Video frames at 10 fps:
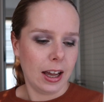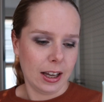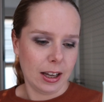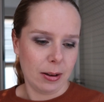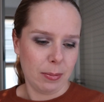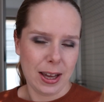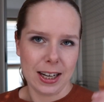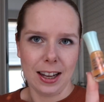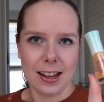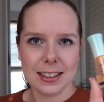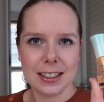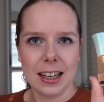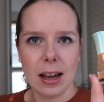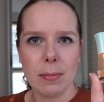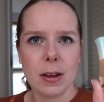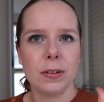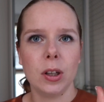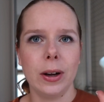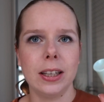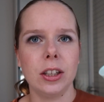um, and last time, even
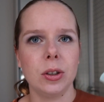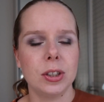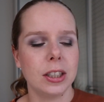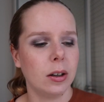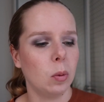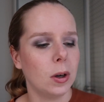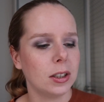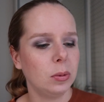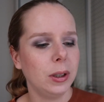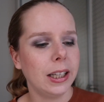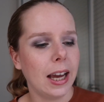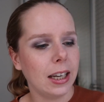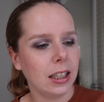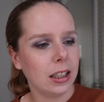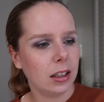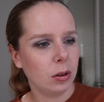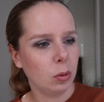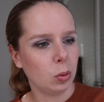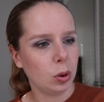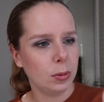though I did use it, there wasn't really any
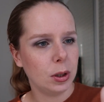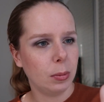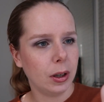room to